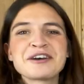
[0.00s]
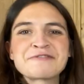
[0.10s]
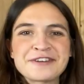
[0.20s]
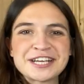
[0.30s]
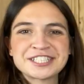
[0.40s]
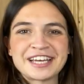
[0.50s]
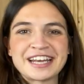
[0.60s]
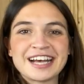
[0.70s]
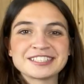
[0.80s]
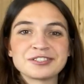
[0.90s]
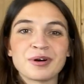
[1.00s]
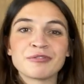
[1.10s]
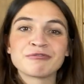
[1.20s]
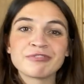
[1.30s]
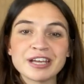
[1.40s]
Friction as you are
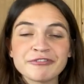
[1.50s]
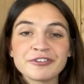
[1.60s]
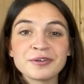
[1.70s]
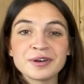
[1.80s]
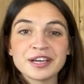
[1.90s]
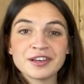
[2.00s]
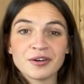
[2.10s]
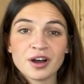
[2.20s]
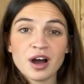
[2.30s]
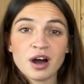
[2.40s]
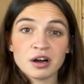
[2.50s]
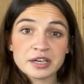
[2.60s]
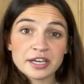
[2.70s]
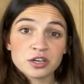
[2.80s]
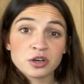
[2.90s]
refueling your car can